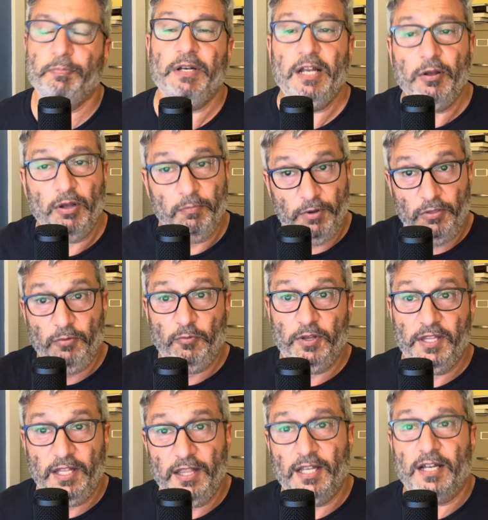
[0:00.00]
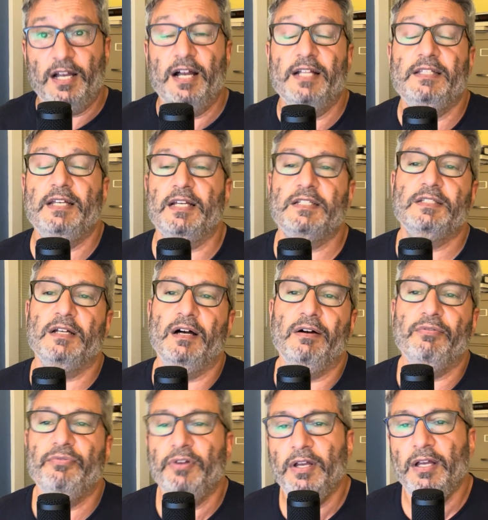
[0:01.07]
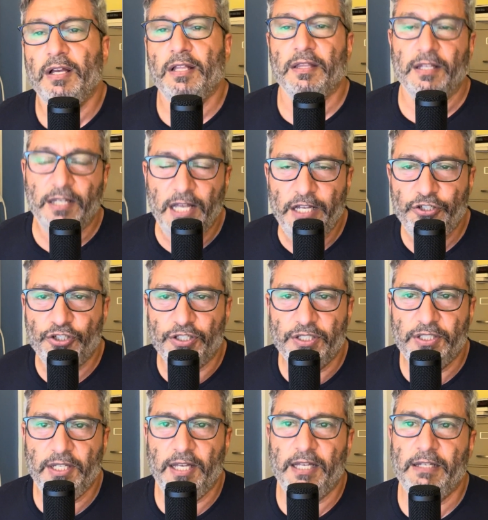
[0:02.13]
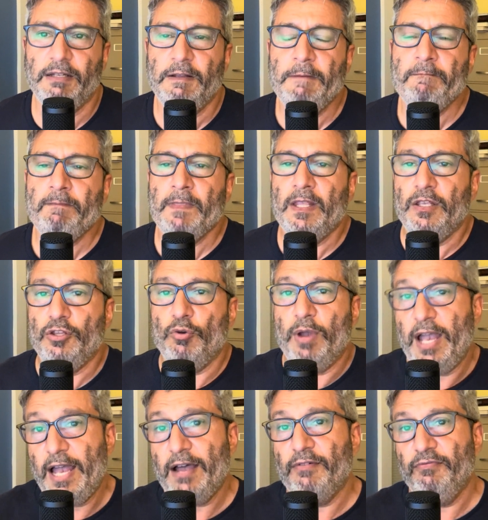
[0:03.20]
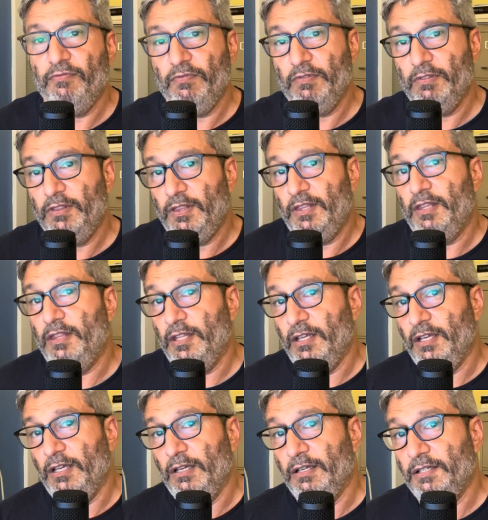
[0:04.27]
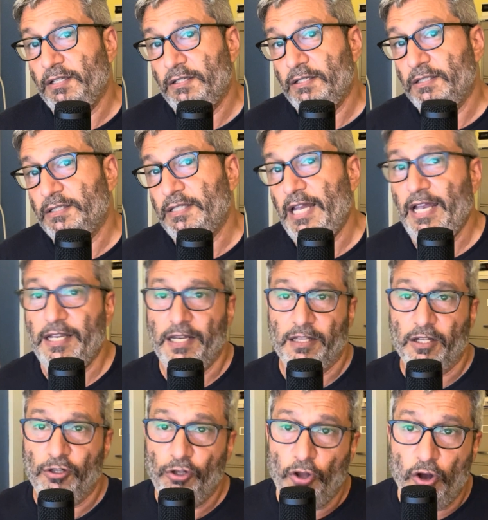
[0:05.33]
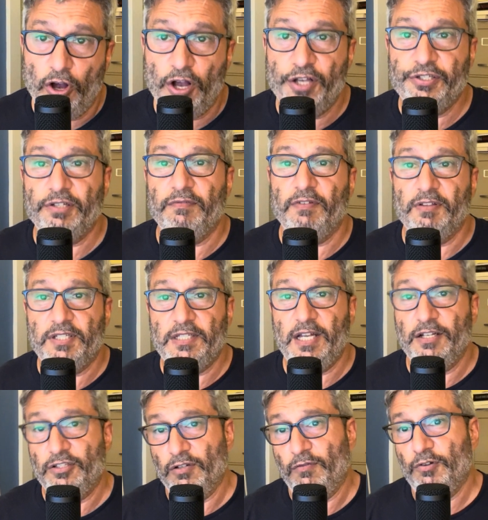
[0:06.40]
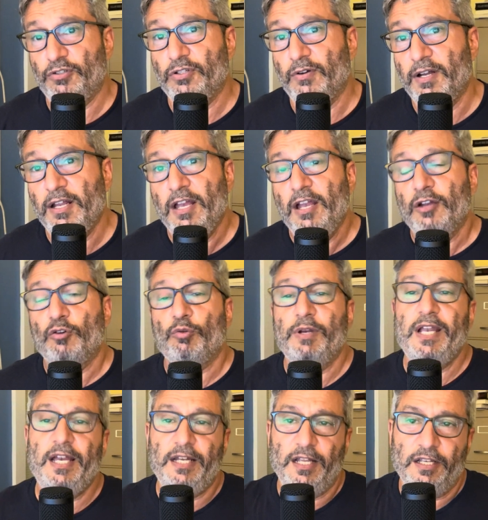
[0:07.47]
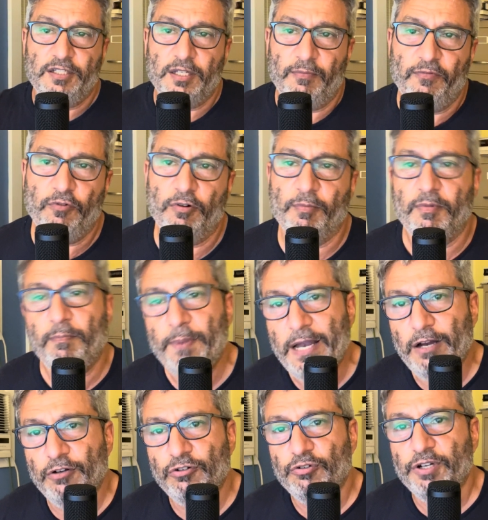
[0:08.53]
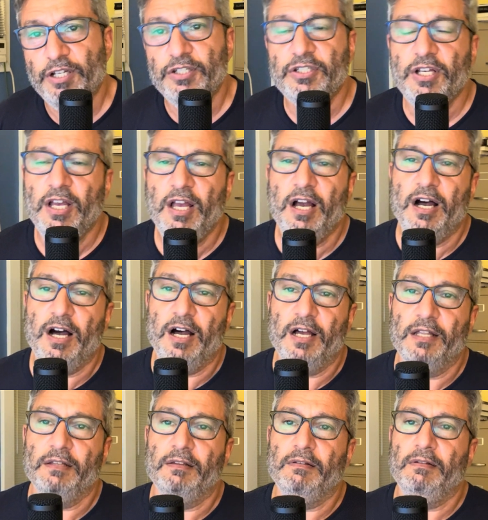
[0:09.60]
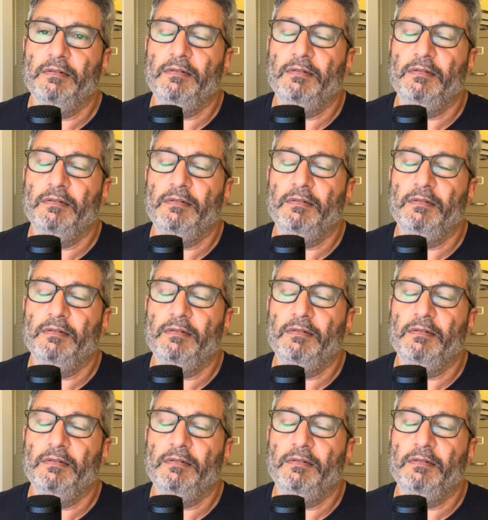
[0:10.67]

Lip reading: But anyway, but within the context of the nation state, you have the state and the laws of the state, so forth, so on, creating some form of boundaries on